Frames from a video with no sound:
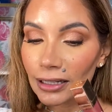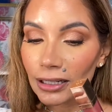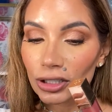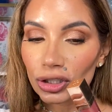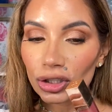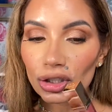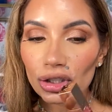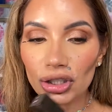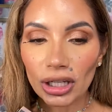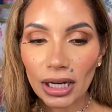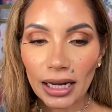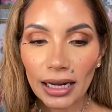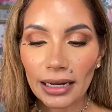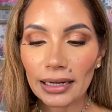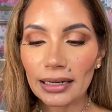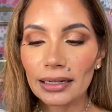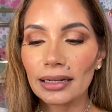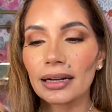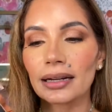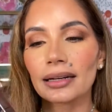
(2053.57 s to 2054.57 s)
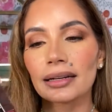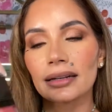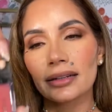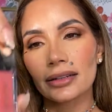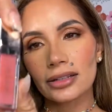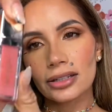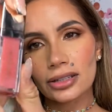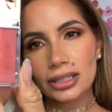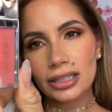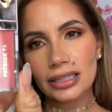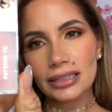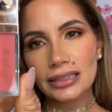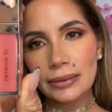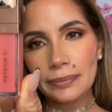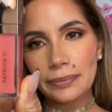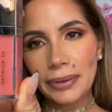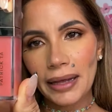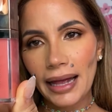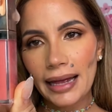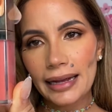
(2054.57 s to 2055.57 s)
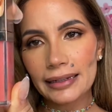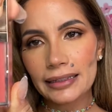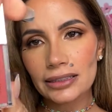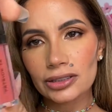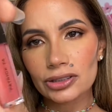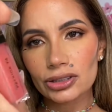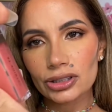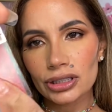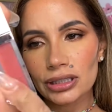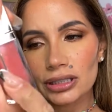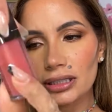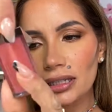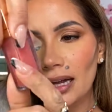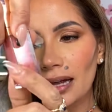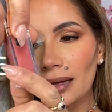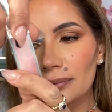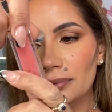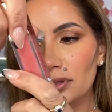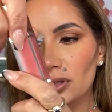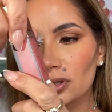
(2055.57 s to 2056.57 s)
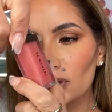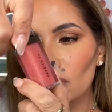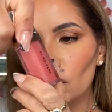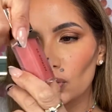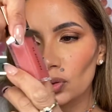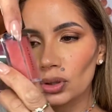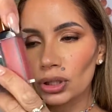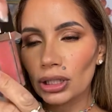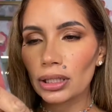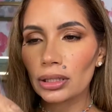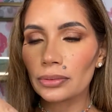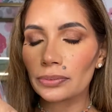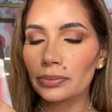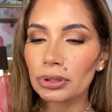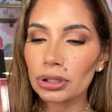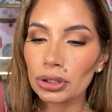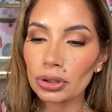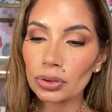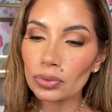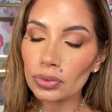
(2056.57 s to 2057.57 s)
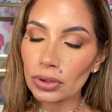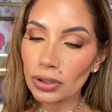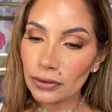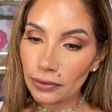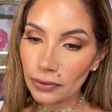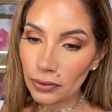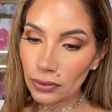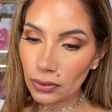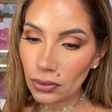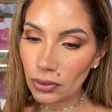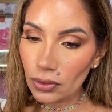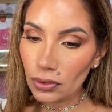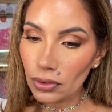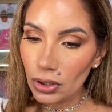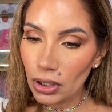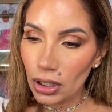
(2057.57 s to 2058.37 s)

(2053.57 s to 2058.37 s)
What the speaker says: shade, and look at the packaging, absolutely beautiful.